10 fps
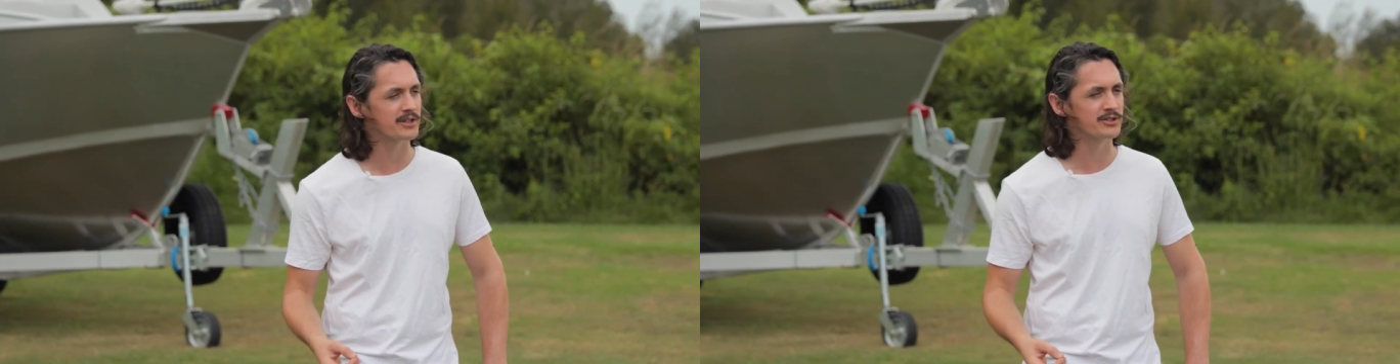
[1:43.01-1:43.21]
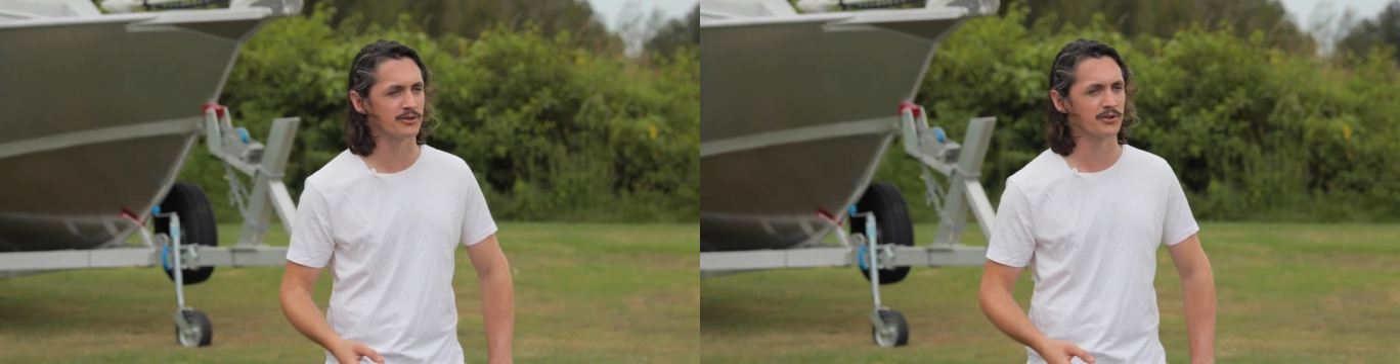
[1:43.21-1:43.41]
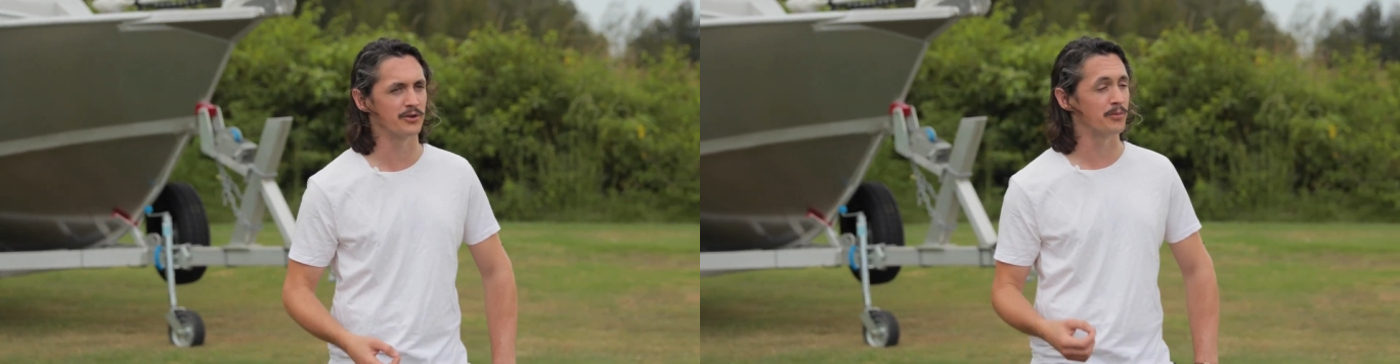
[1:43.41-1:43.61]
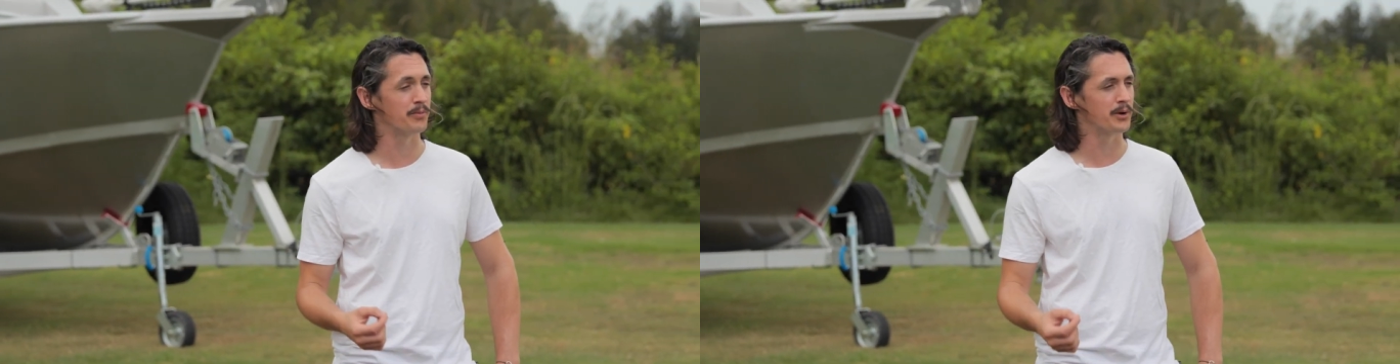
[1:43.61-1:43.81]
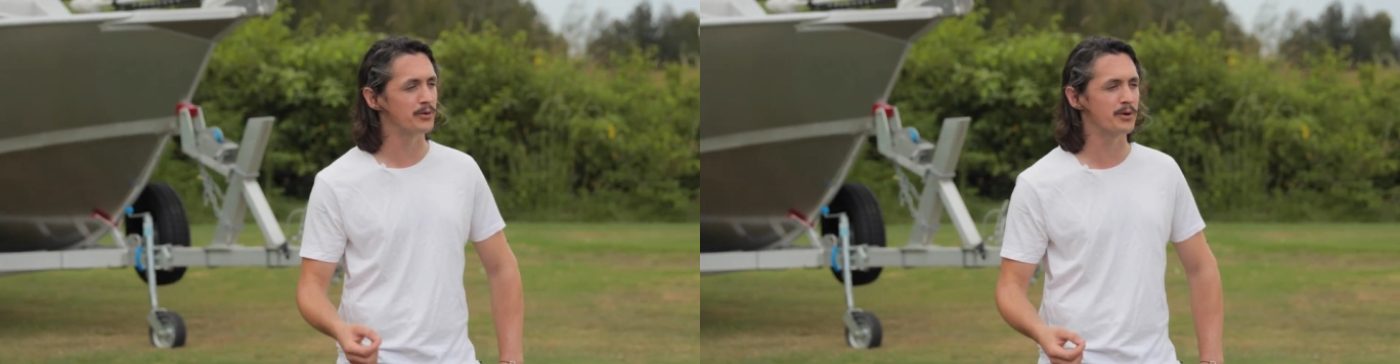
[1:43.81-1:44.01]
to
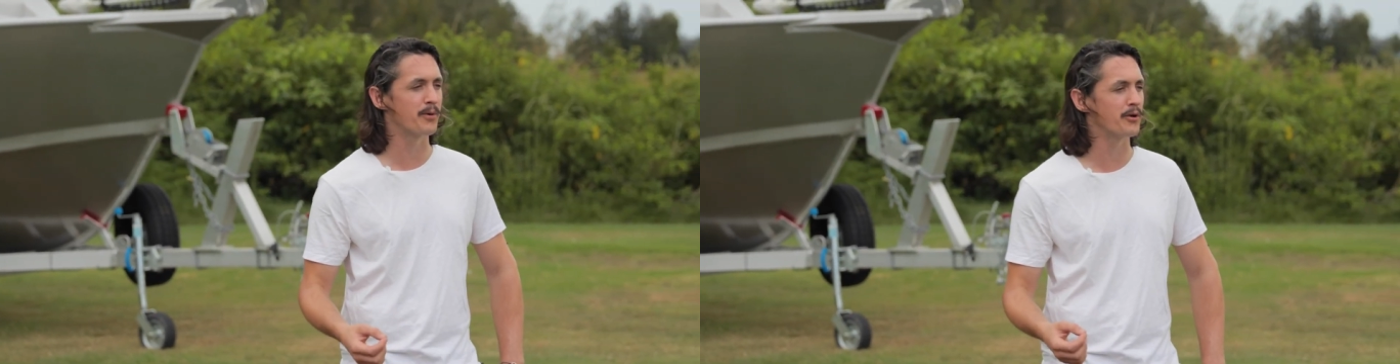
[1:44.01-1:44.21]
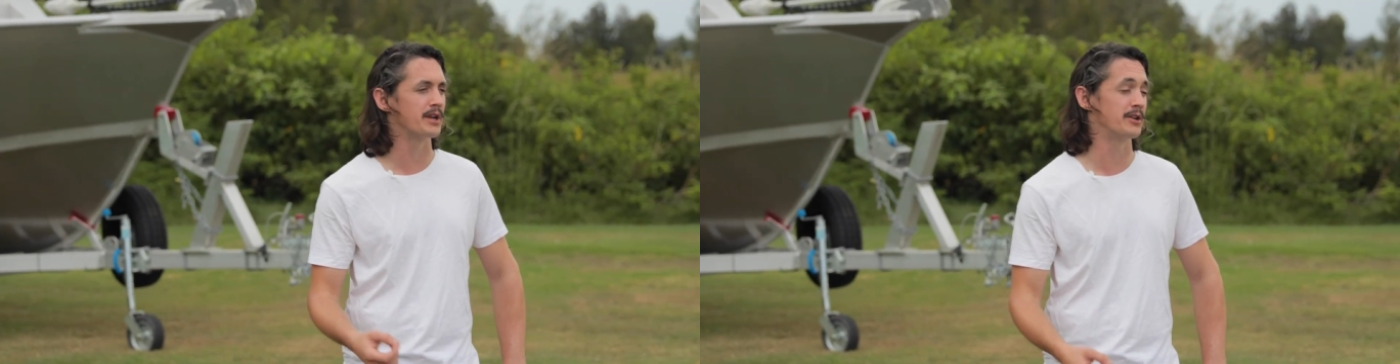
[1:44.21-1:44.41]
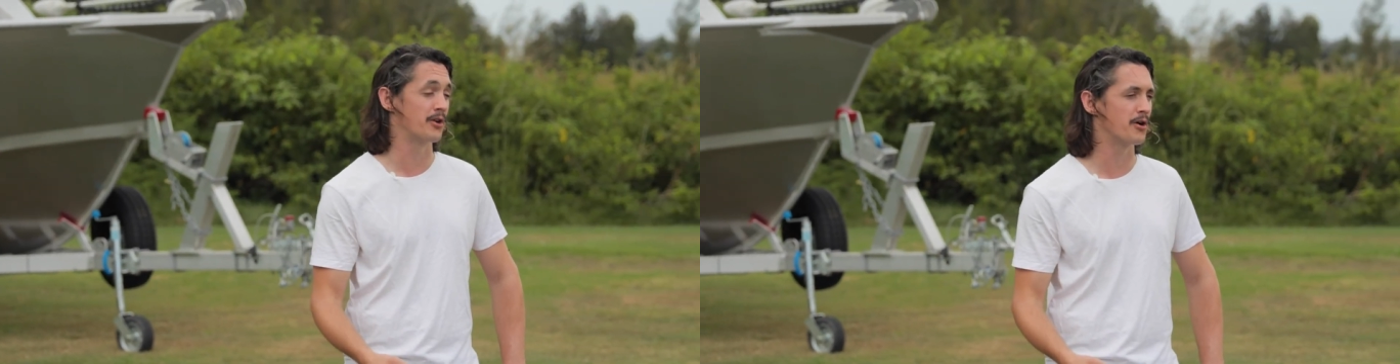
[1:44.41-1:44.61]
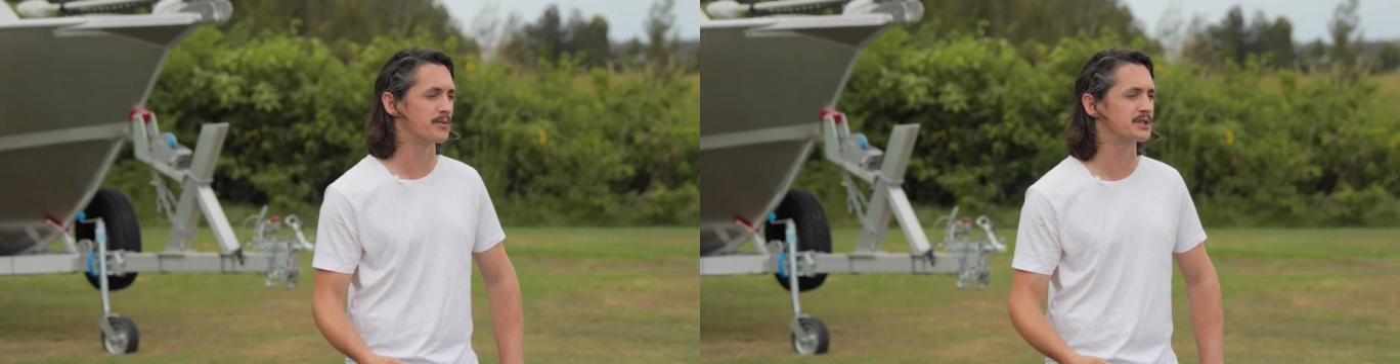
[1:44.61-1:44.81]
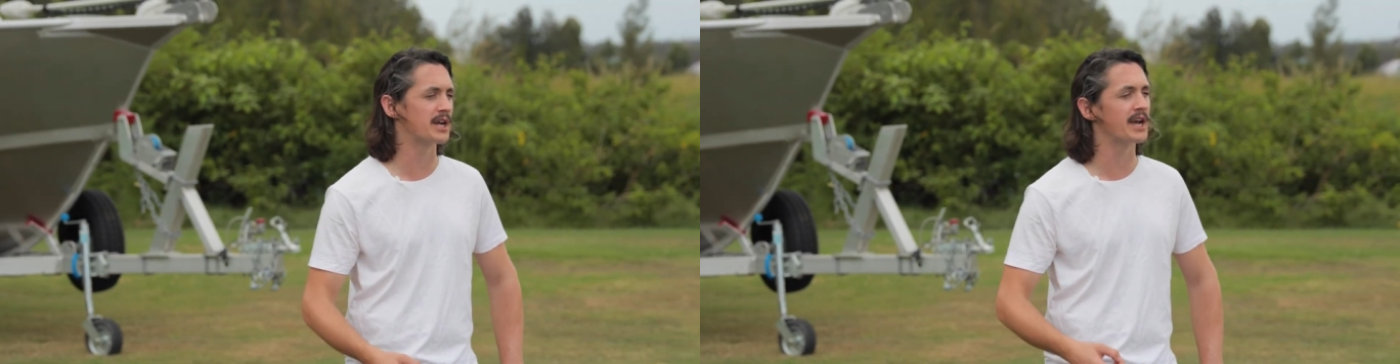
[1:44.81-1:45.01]
build a boat in your
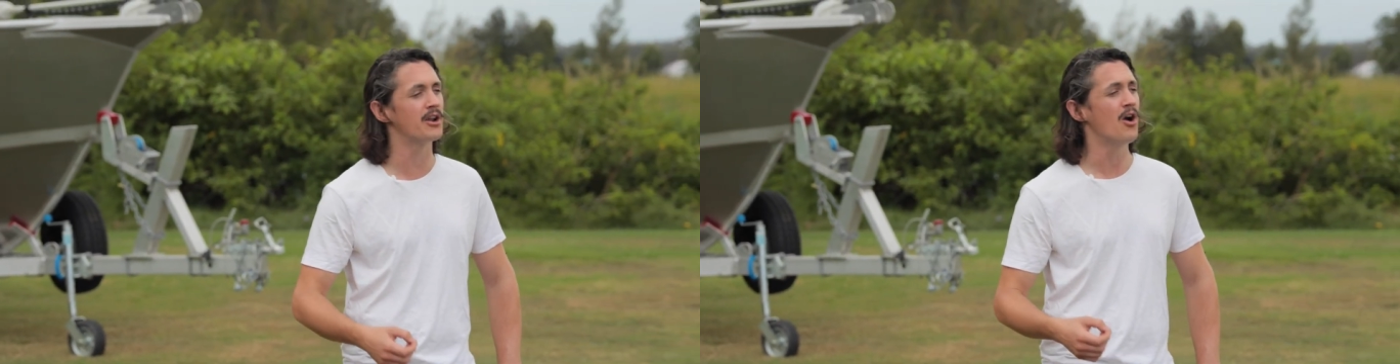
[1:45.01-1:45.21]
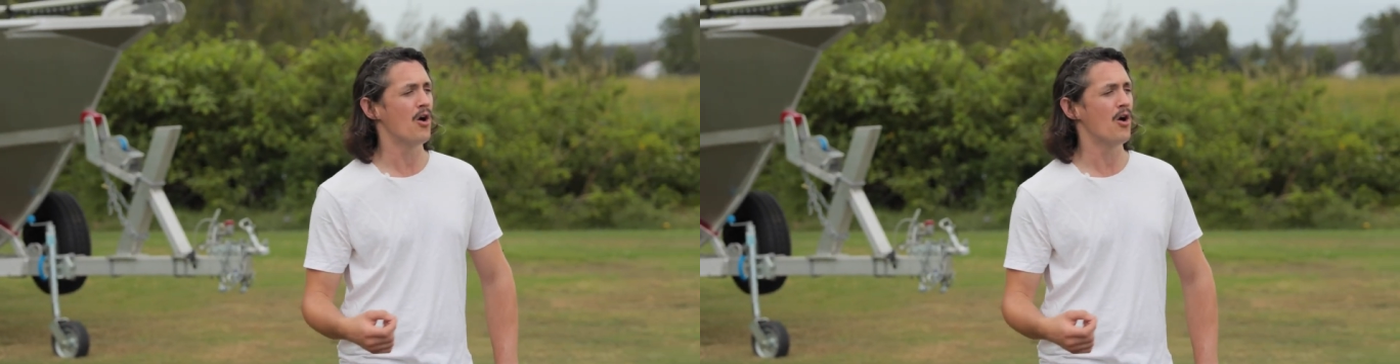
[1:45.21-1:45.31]
home shed,